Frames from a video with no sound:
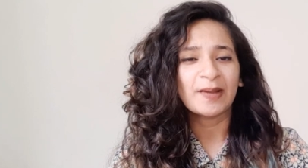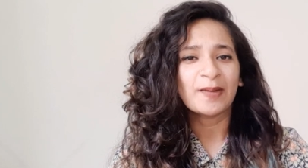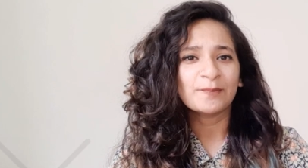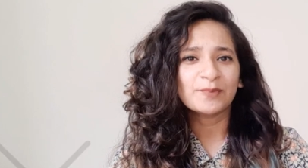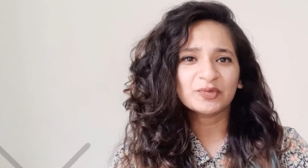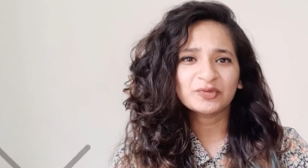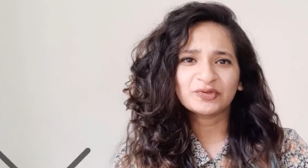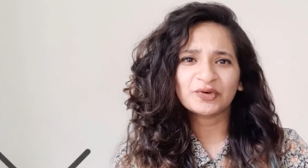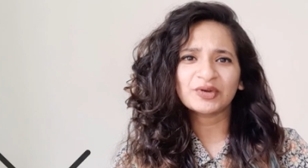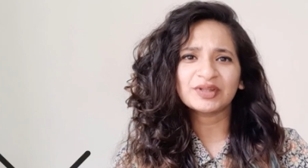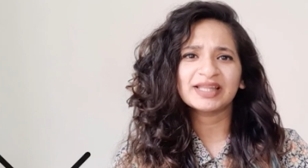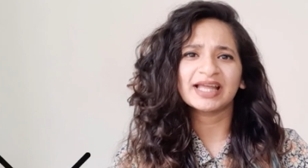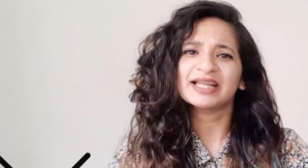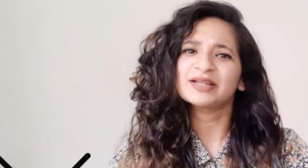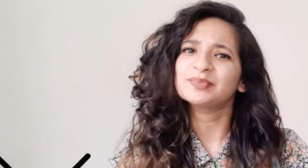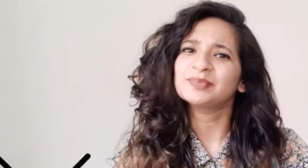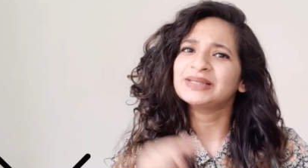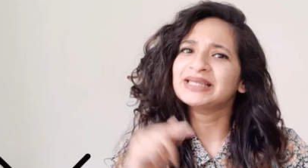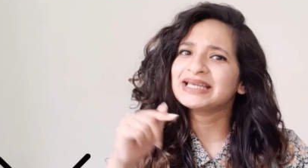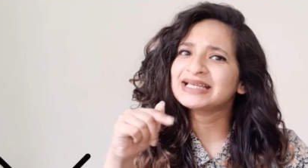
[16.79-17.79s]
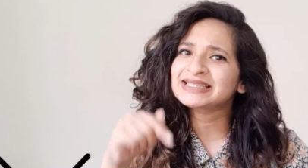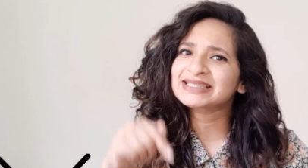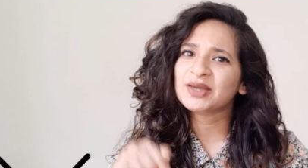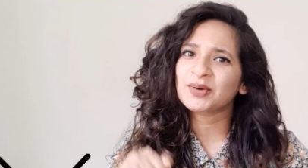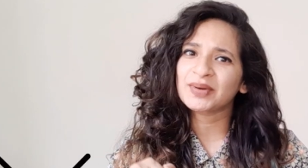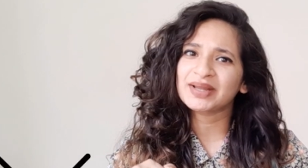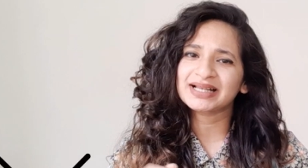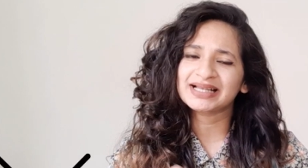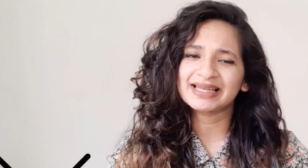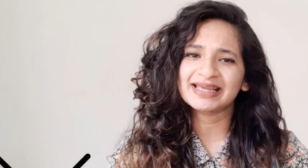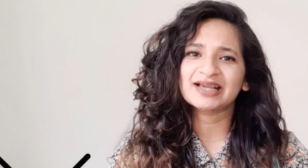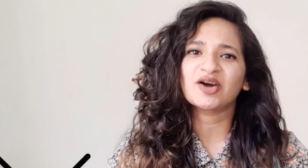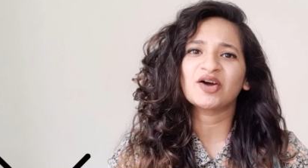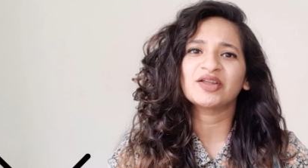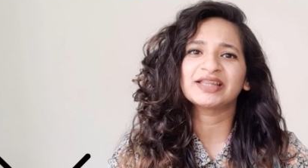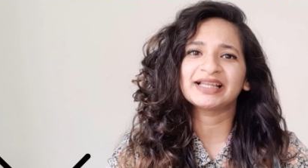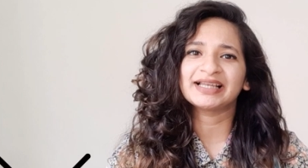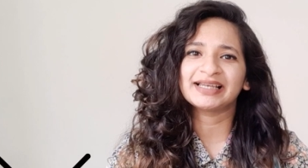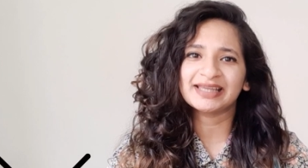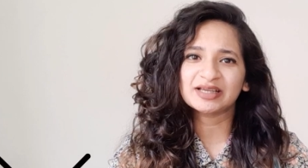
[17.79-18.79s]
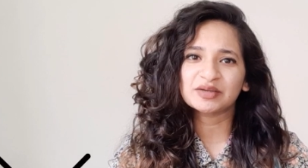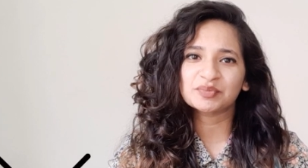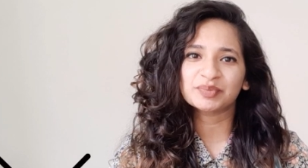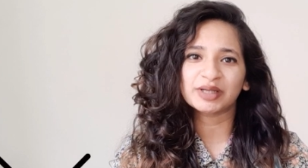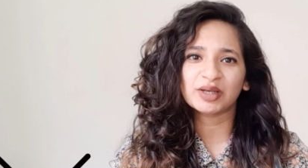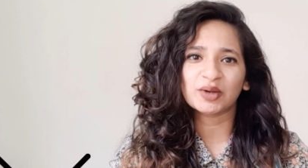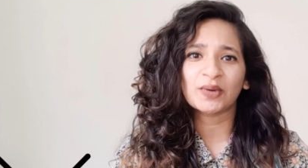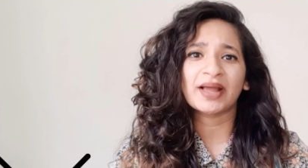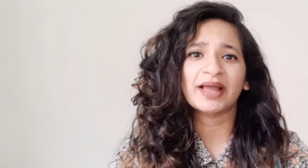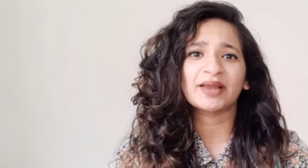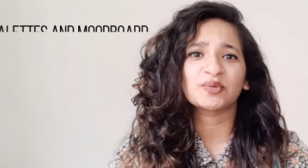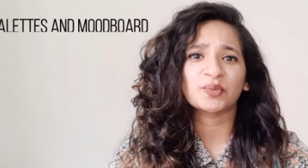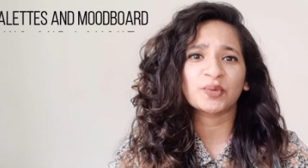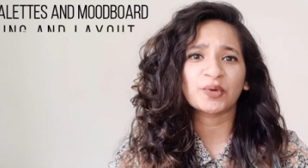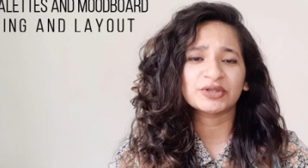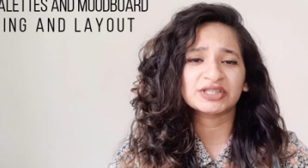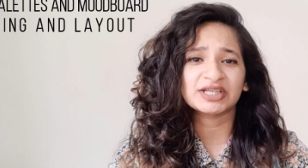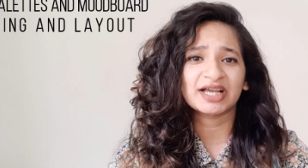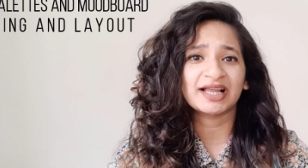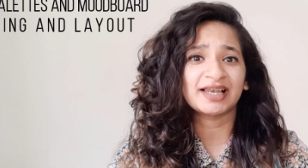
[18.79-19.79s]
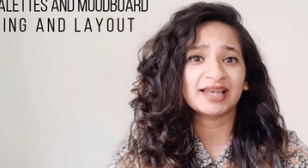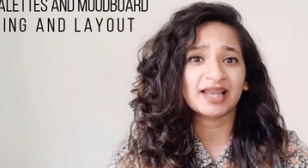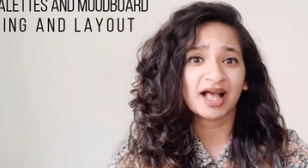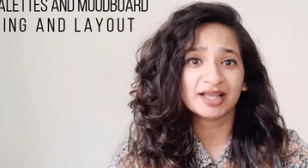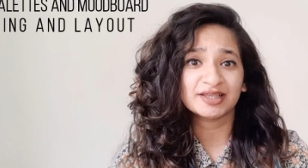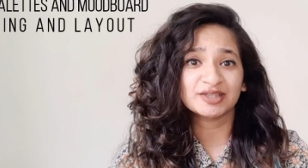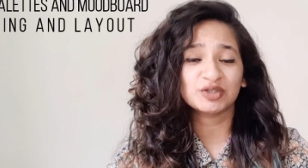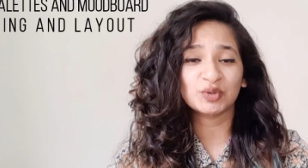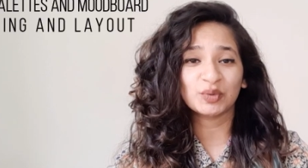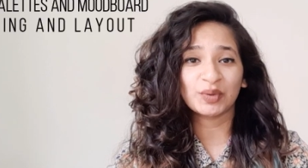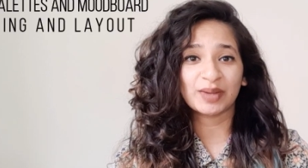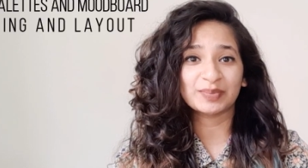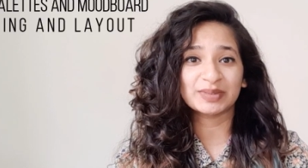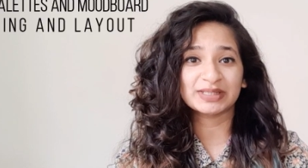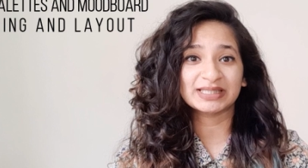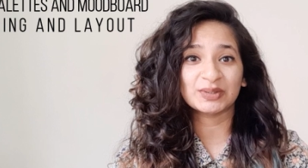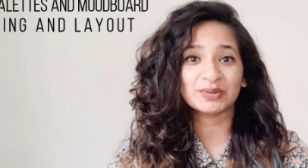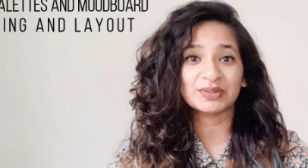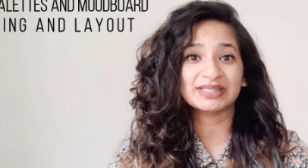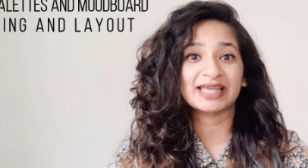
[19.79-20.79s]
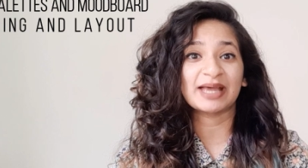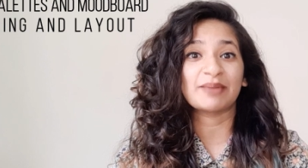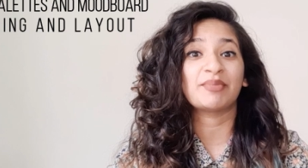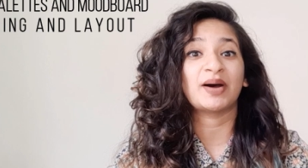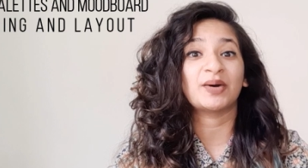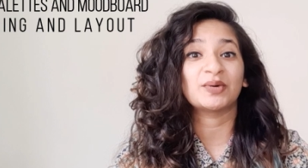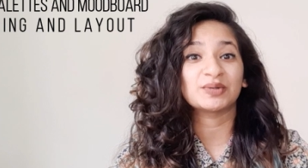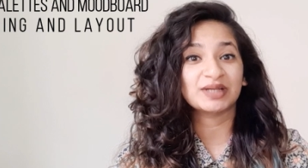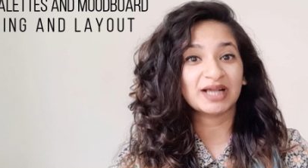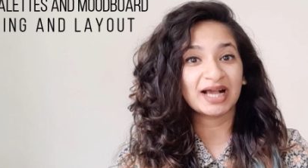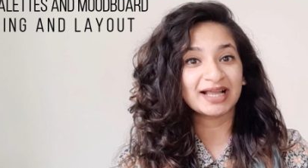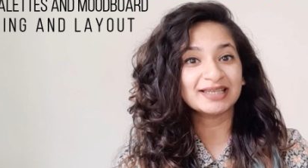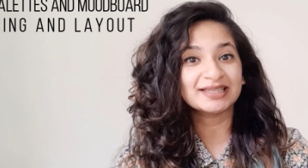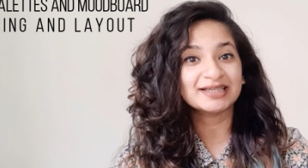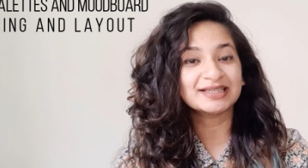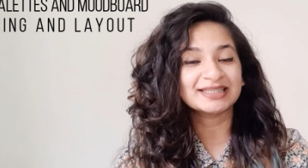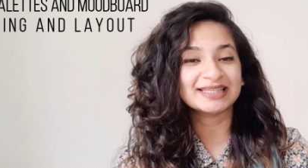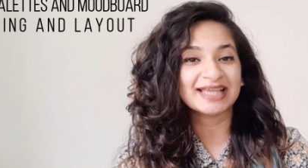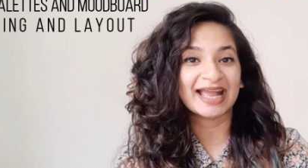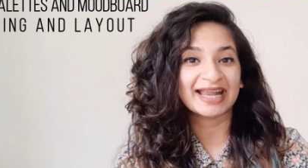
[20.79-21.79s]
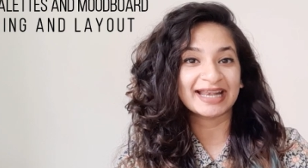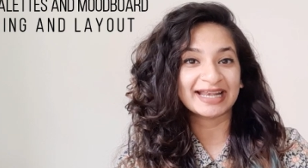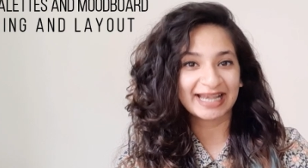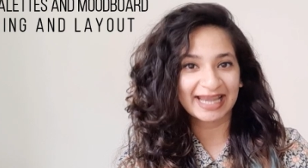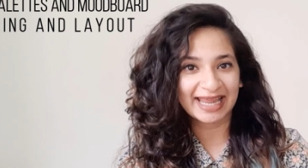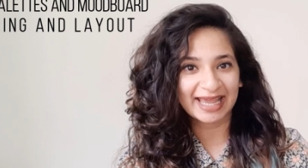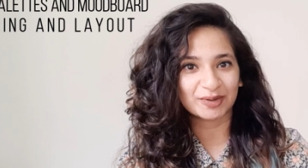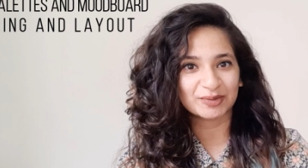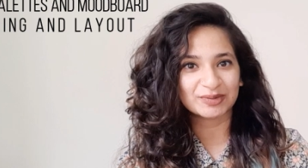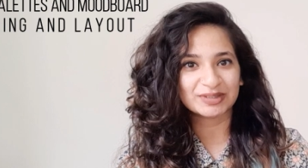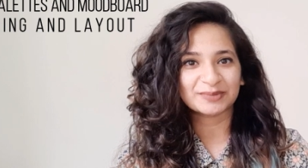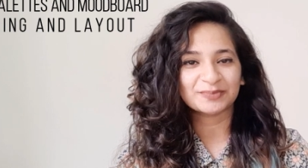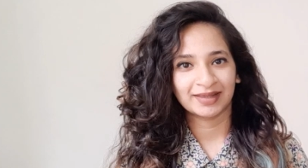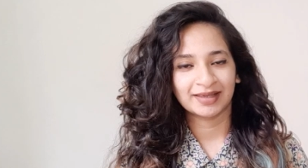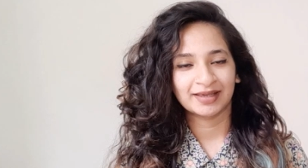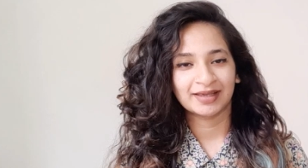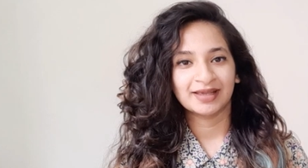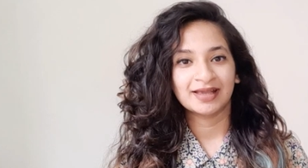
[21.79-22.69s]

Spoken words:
Before that, please go and click on the link below and watch our last two episodes about colors and layout.